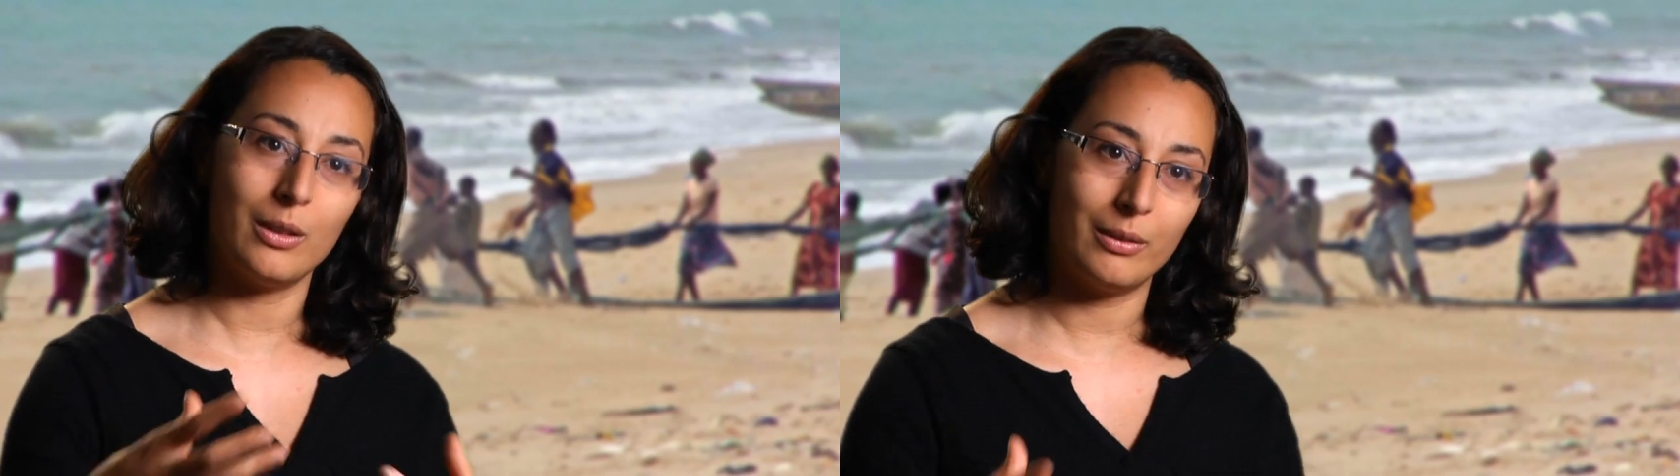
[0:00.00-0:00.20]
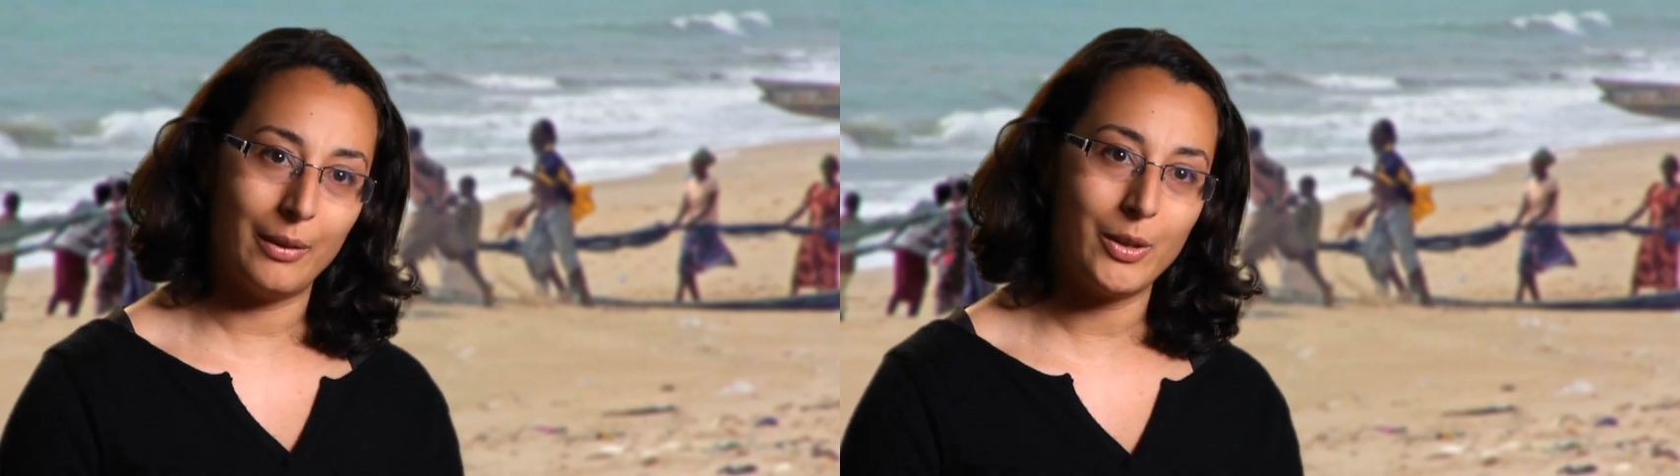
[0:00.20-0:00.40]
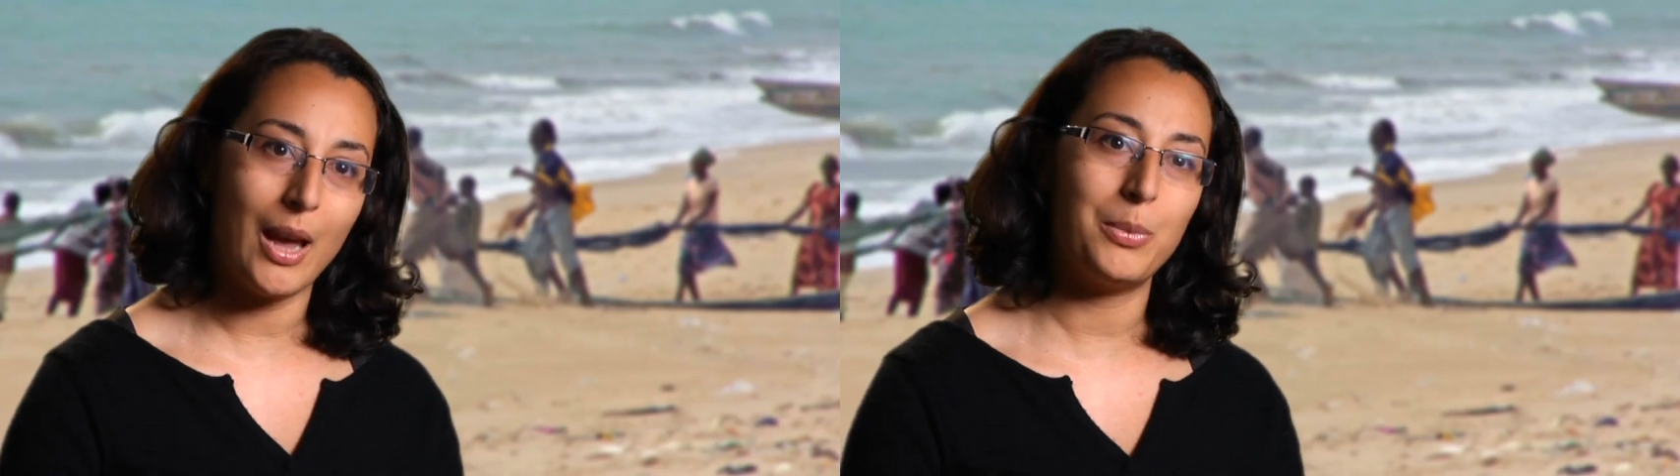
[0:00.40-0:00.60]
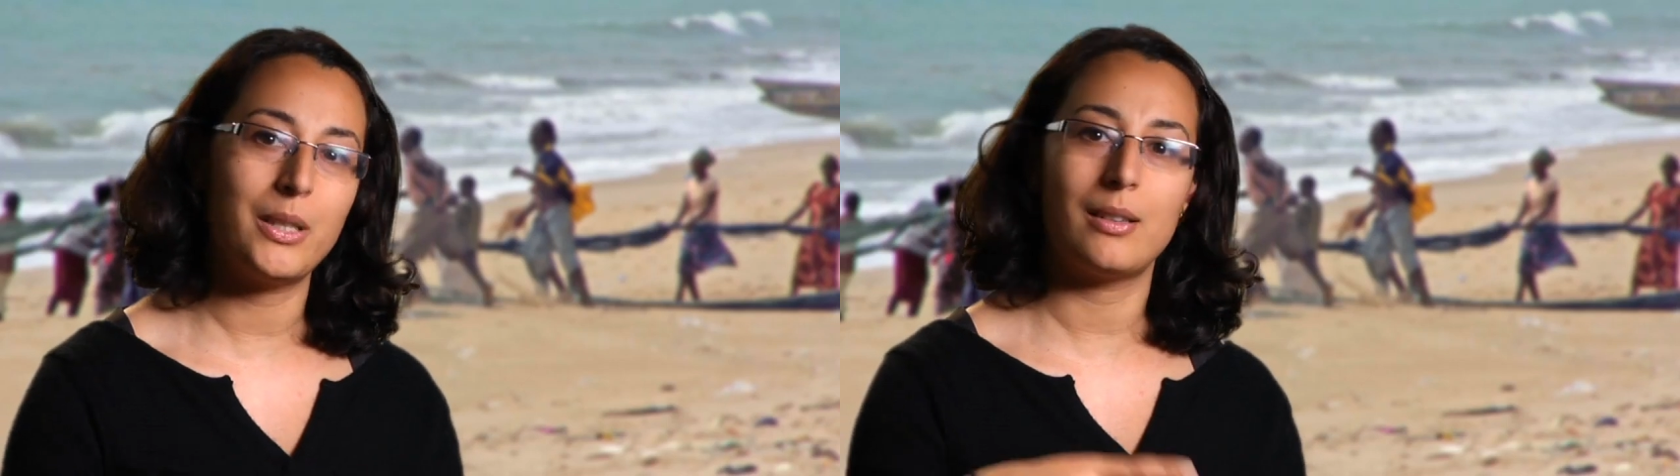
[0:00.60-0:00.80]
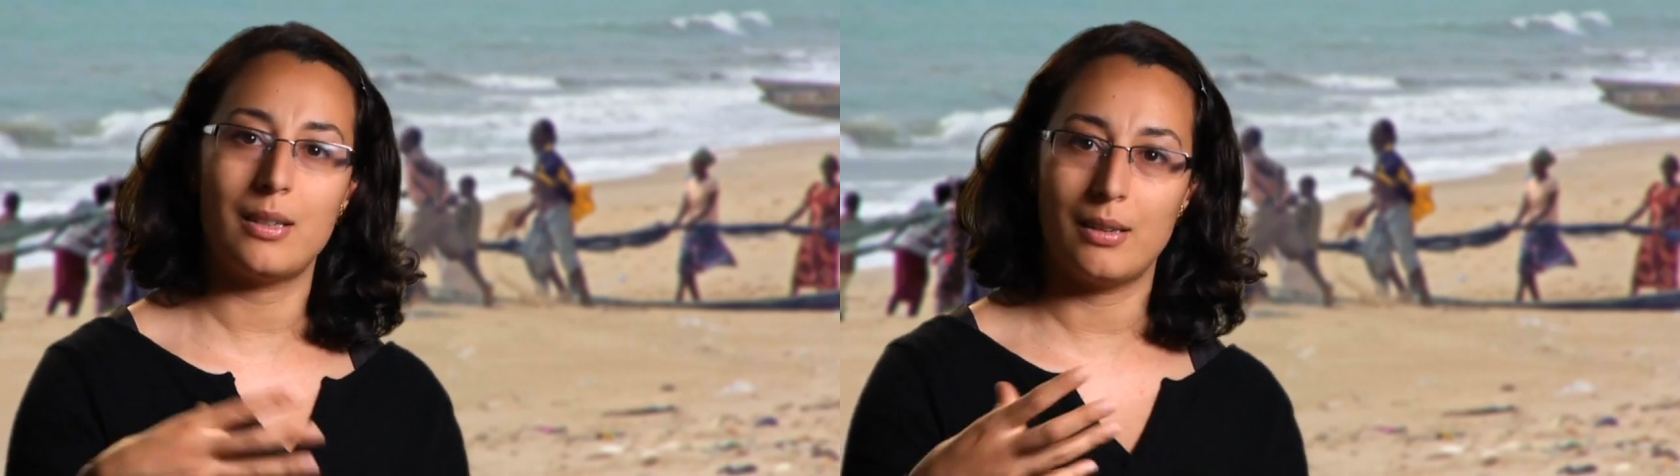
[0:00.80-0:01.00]
around
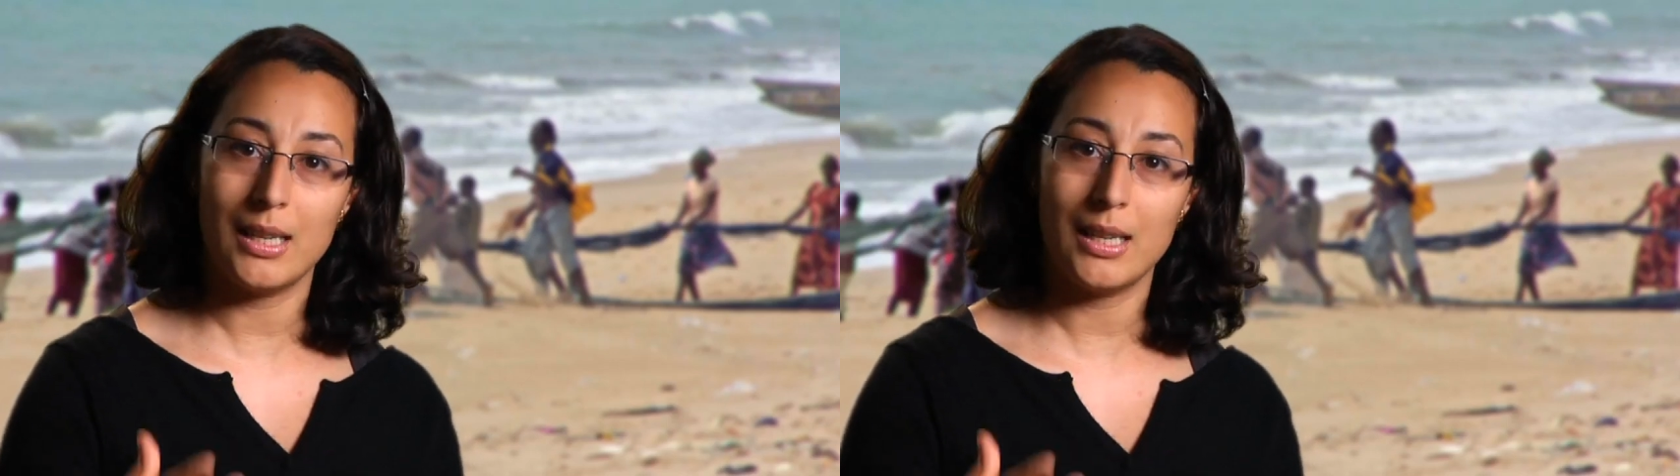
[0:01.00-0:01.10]
habitat and